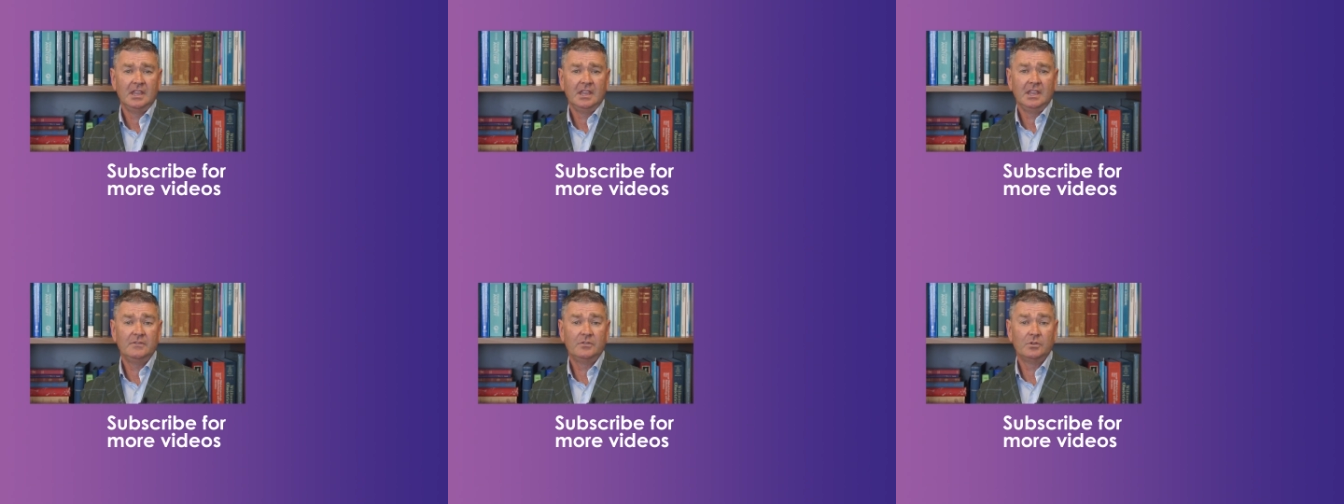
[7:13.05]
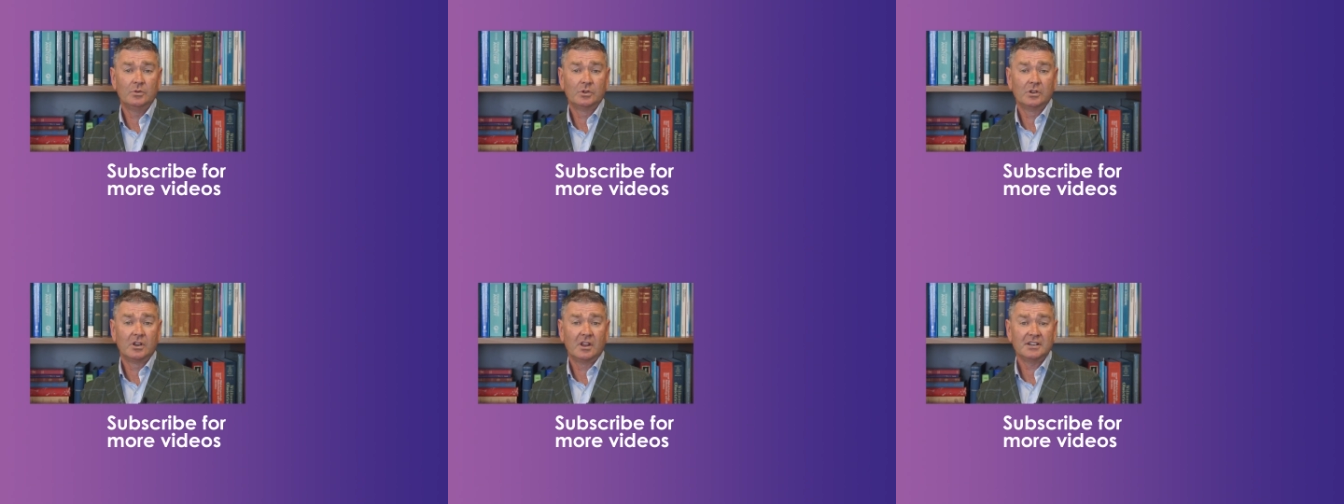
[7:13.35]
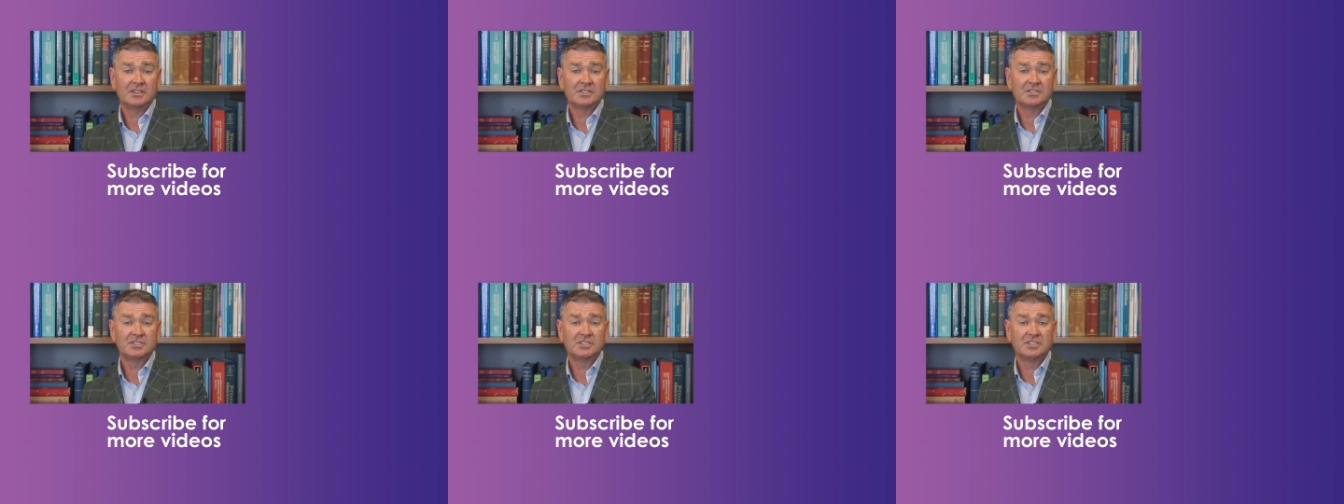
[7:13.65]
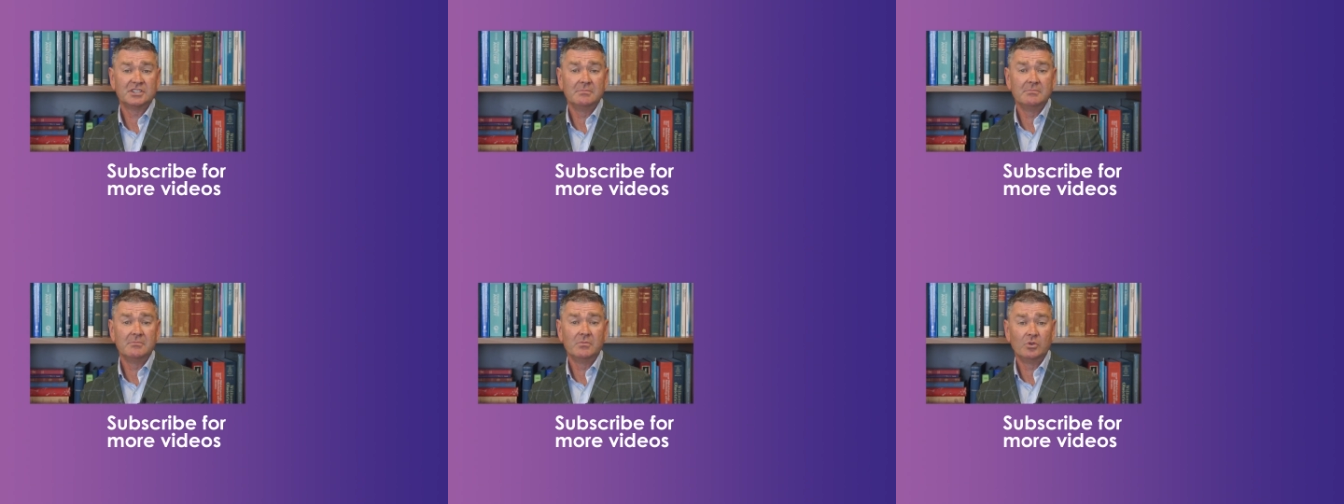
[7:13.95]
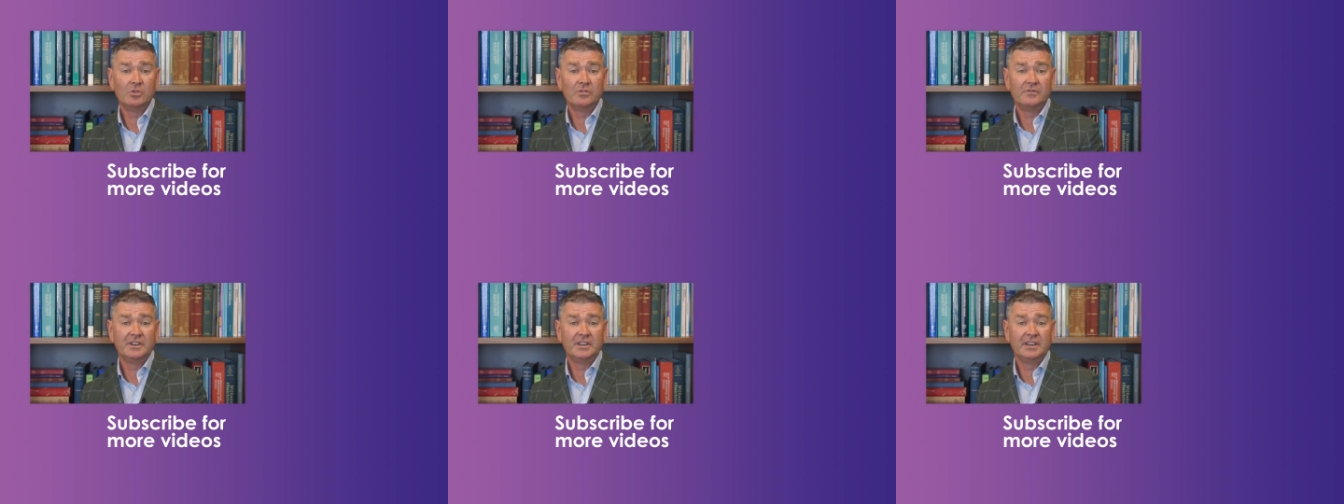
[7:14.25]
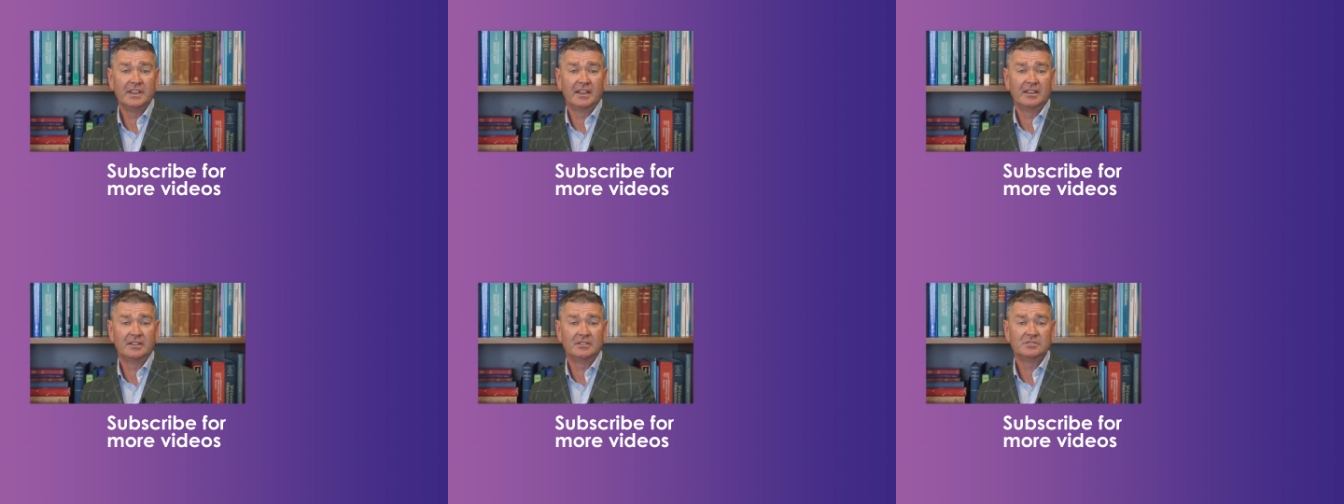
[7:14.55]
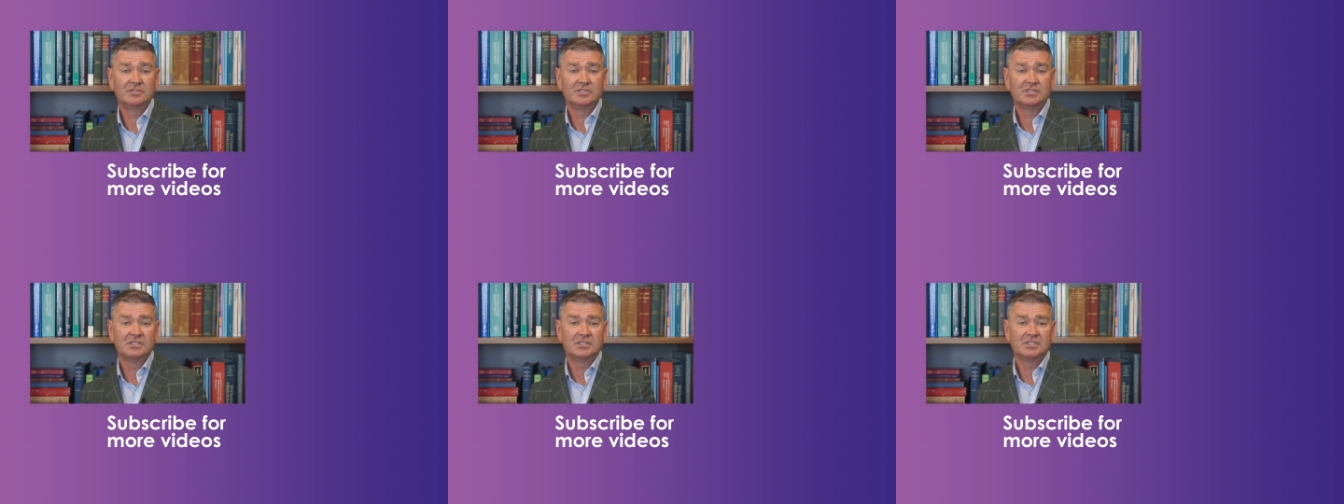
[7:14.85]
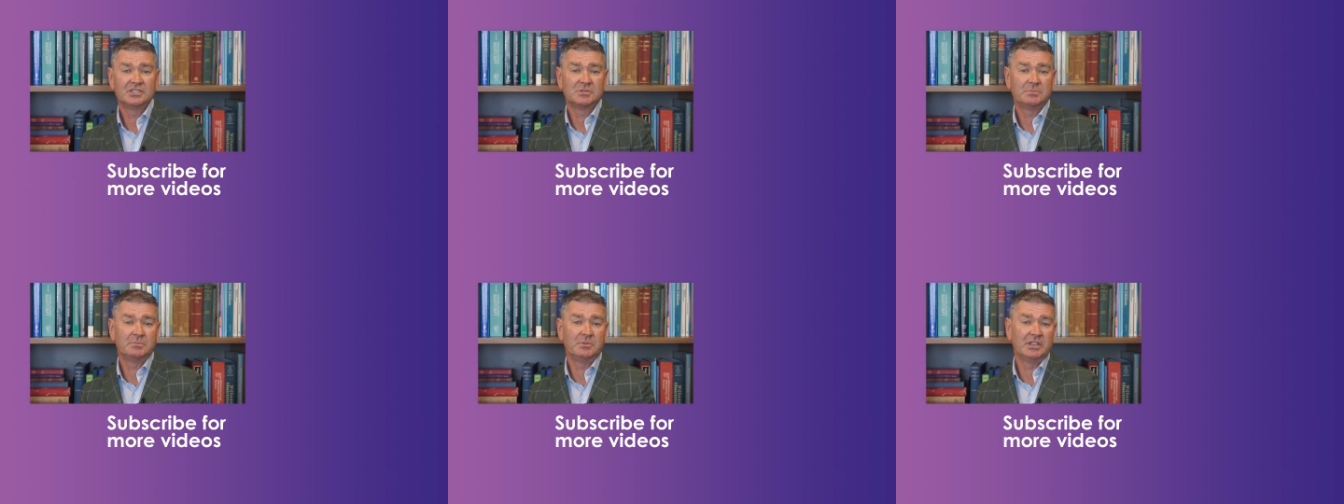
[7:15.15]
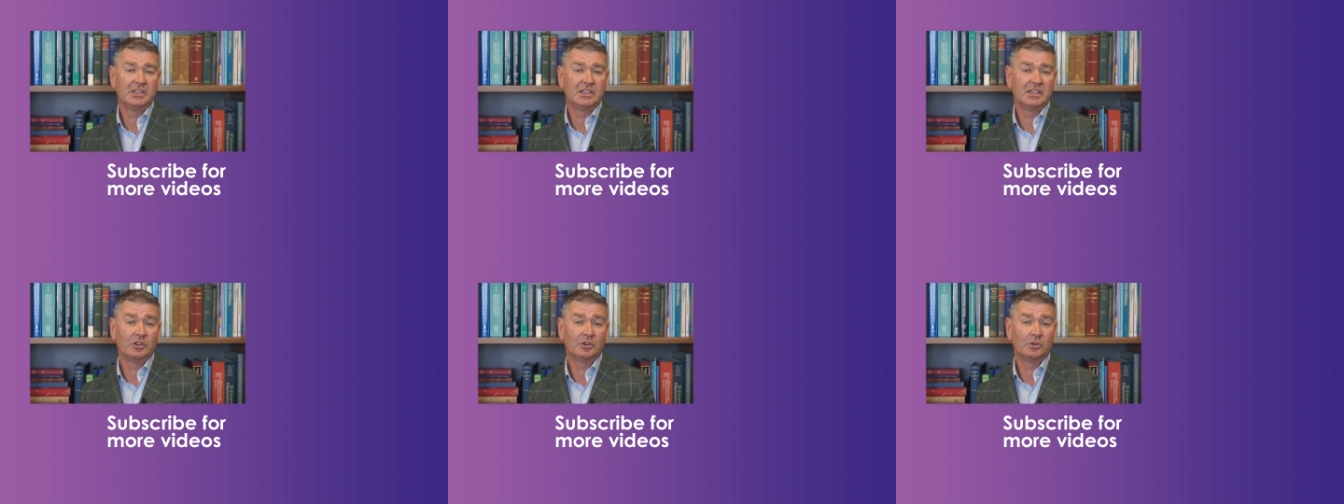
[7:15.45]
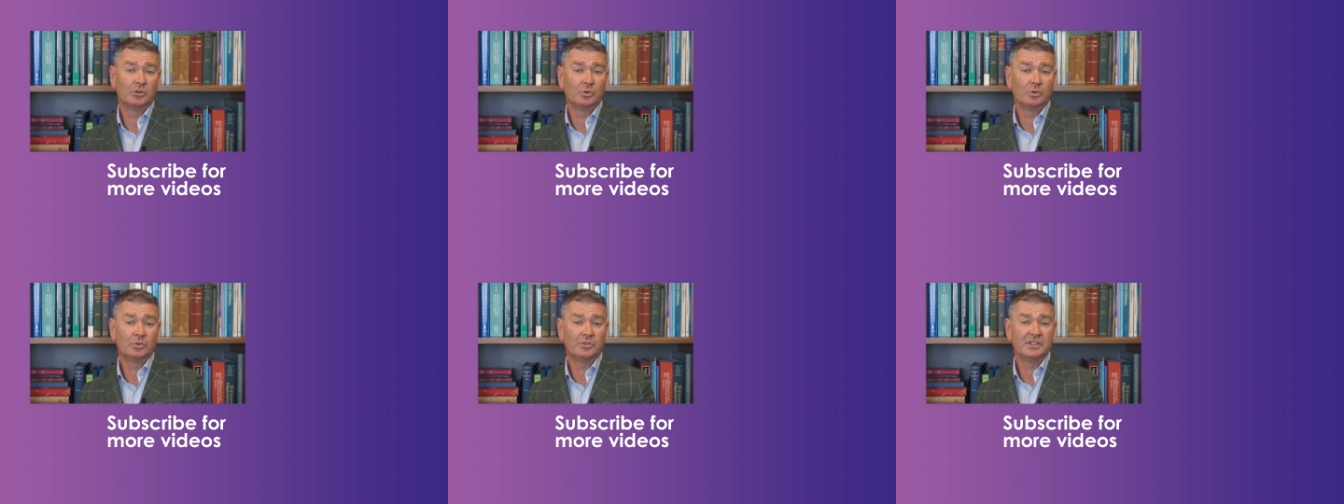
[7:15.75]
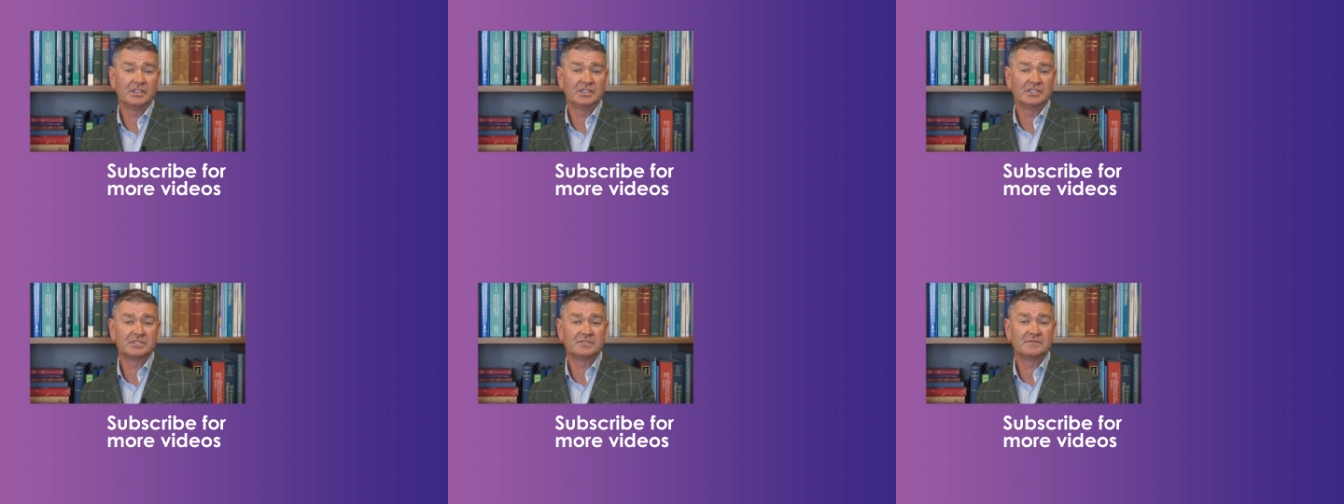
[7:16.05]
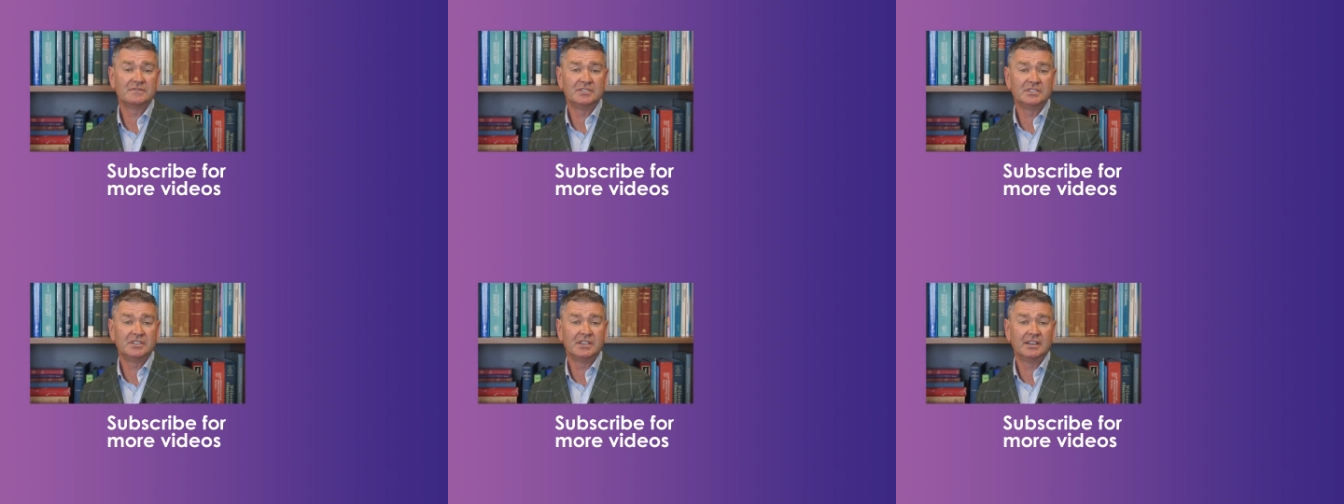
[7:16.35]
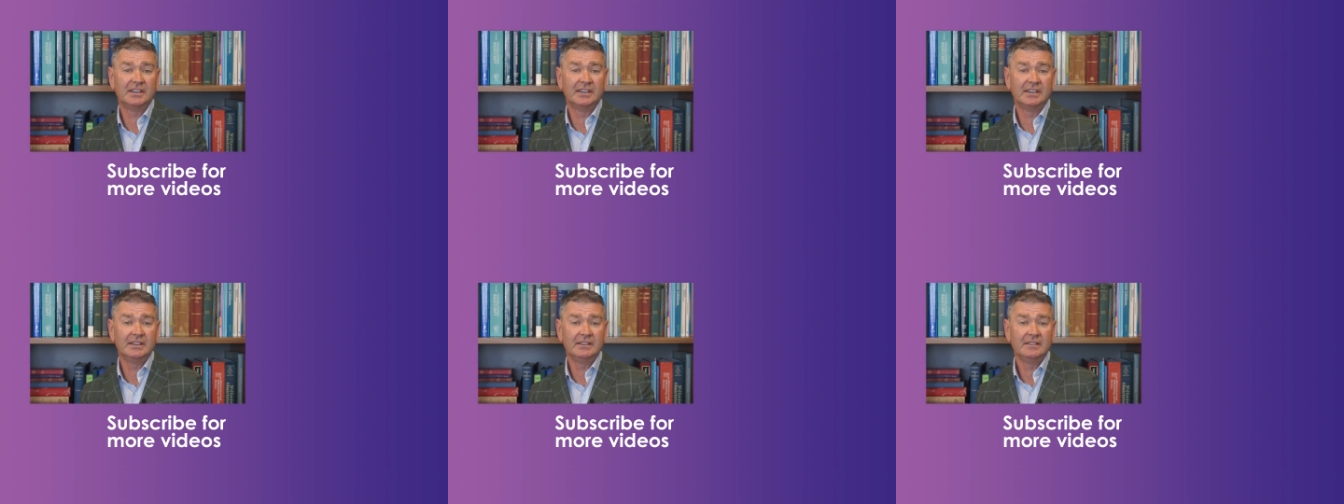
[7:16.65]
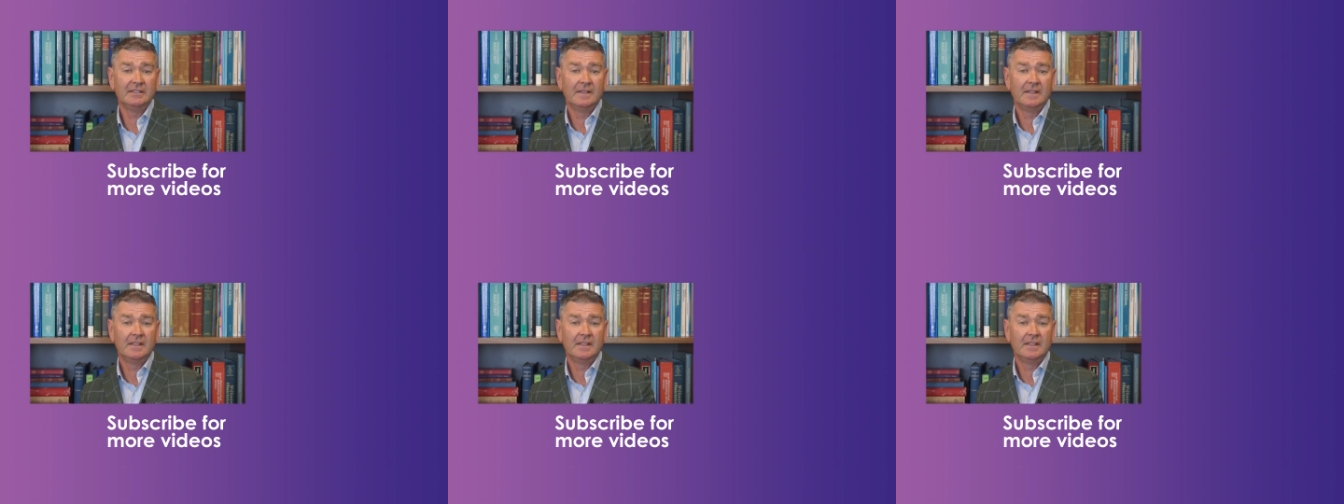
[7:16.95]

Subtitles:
If you would like to see more videos speaking on all things fertility,